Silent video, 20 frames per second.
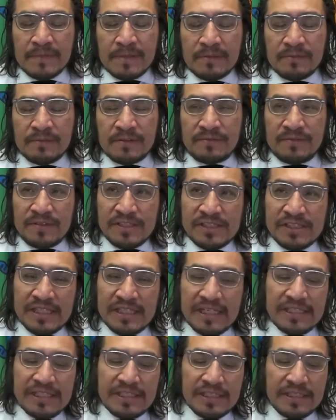for First
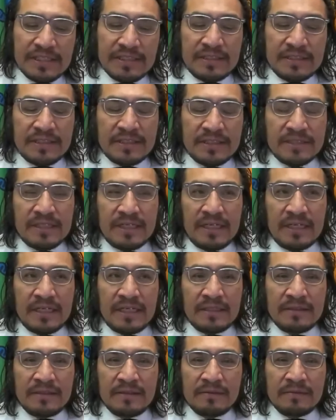Nations
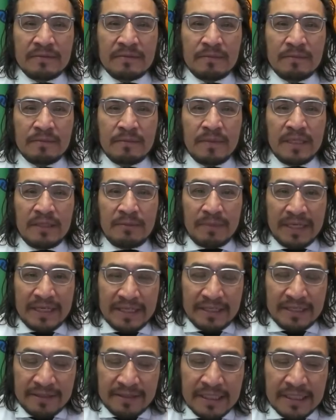in my
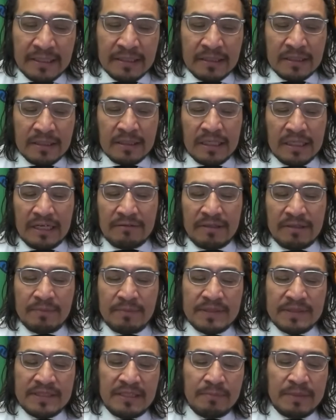area I
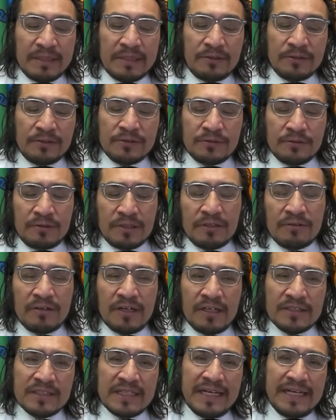represent, but also
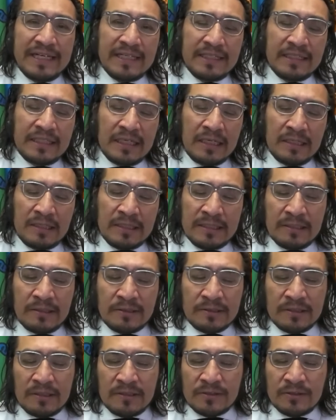across Canada and
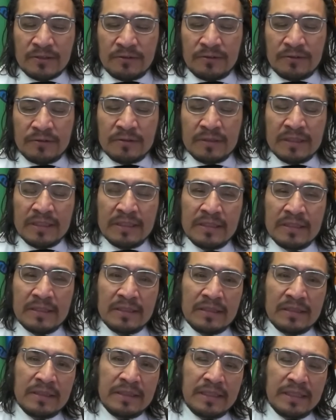also
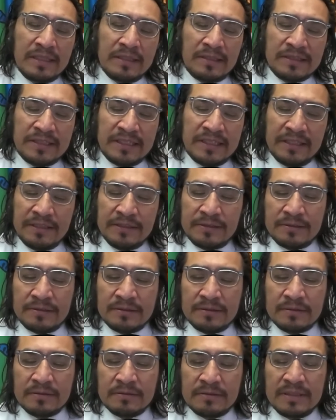in Ontario,
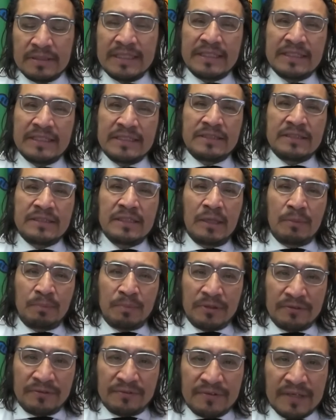is a
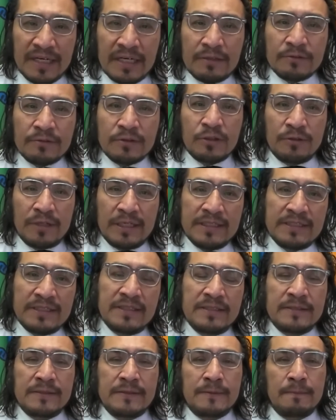profound
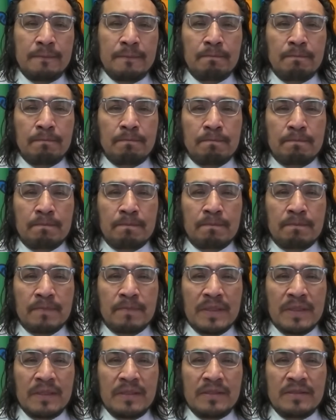crisis.
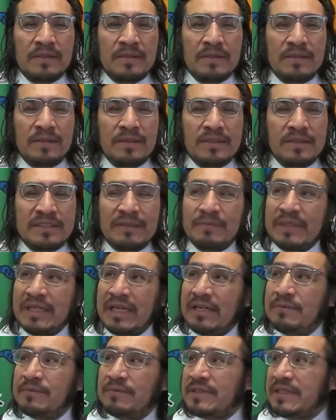
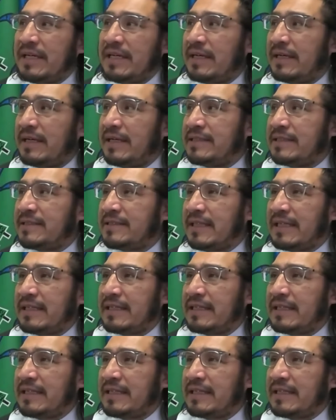Sometimes sometimes